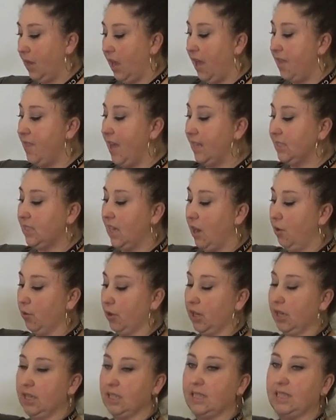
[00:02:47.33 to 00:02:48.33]
and that's how
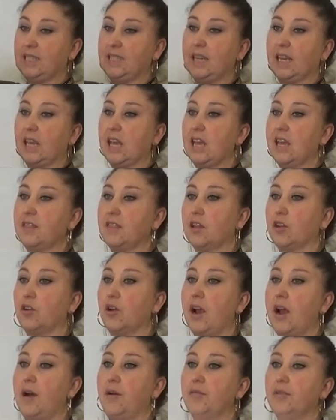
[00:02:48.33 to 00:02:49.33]
we're gonna stick it in the
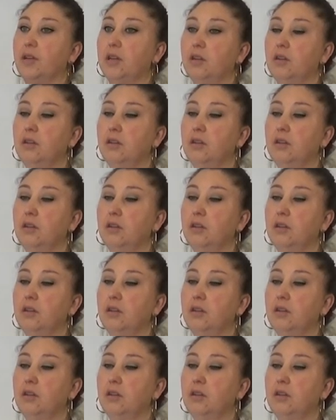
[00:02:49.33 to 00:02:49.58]
ground.